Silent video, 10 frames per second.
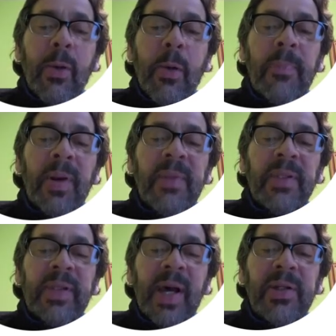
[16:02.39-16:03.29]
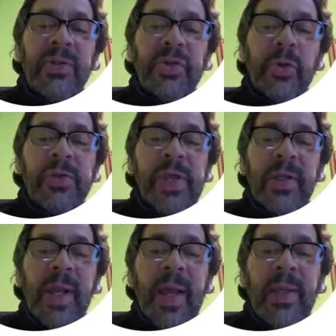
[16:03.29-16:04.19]
complementary
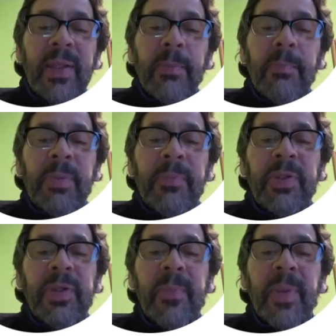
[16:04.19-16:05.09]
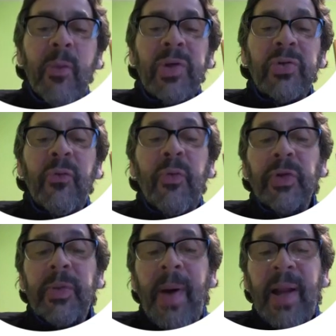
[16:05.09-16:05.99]
Schrodinger-like PPGP equation
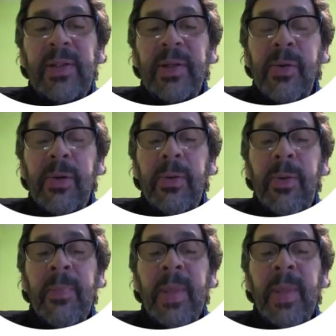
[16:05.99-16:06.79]
for the particle,